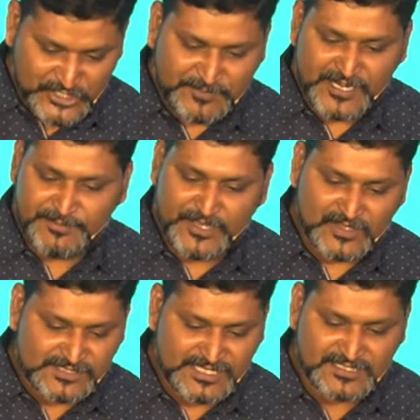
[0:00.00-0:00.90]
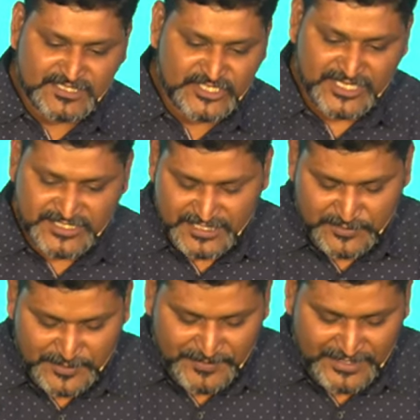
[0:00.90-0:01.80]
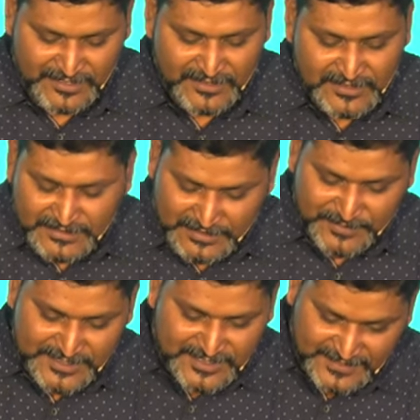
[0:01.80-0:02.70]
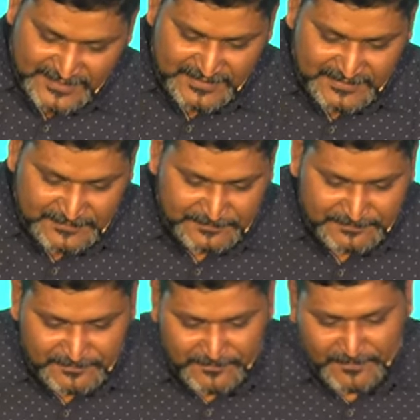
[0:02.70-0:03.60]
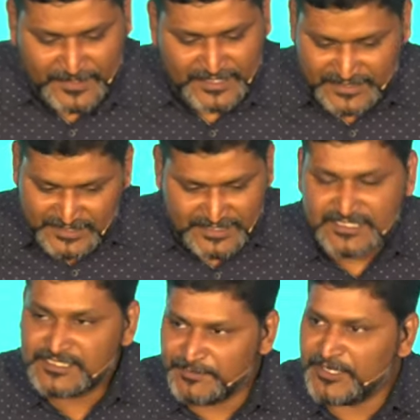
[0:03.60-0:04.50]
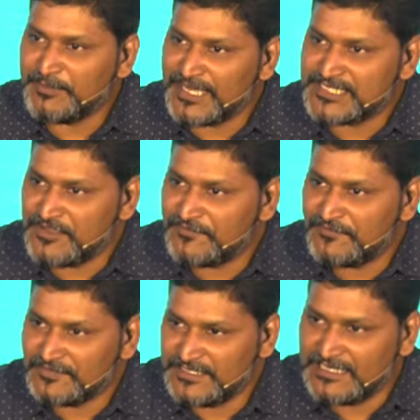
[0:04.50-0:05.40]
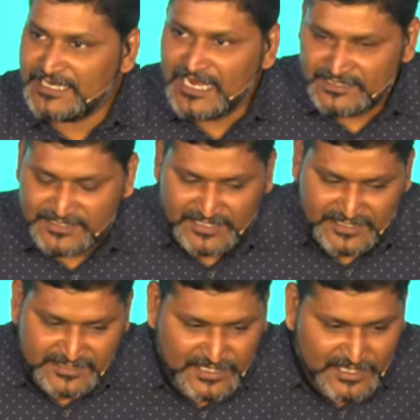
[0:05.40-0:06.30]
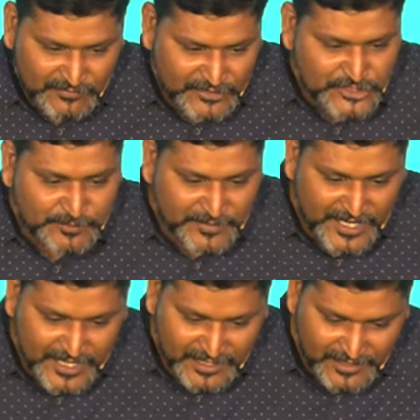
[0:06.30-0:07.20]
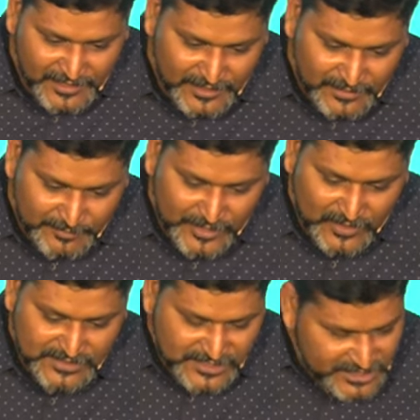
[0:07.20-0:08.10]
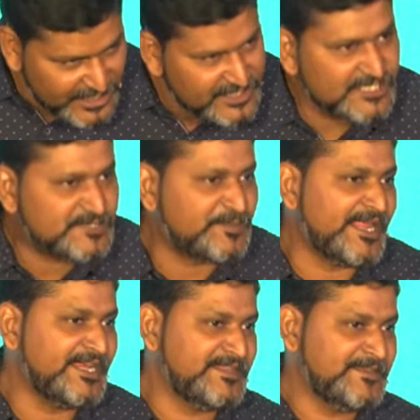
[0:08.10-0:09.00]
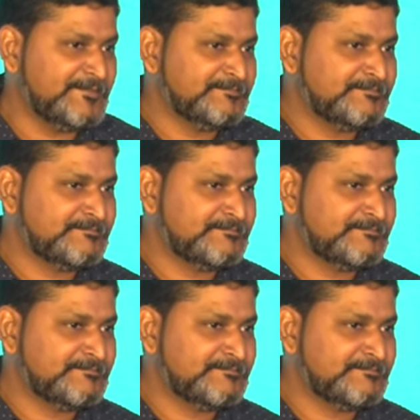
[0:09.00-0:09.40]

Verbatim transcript: We should pray because things change as we pray. Number six, and this is the premise of the entire series, we should pray because Jesus prayed.